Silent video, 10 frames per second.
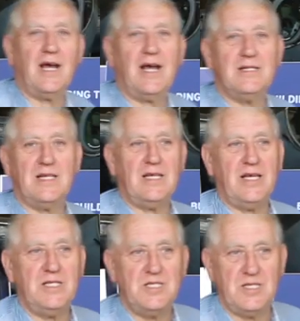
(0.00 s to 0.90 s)
and the
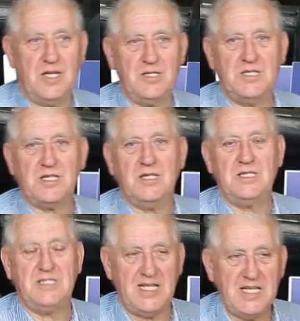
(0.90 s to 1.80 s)
incidence
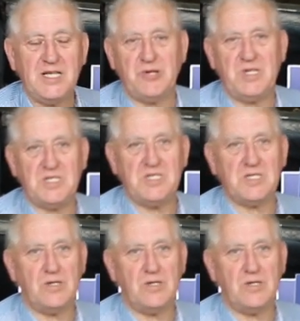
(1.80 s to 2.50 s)
decreases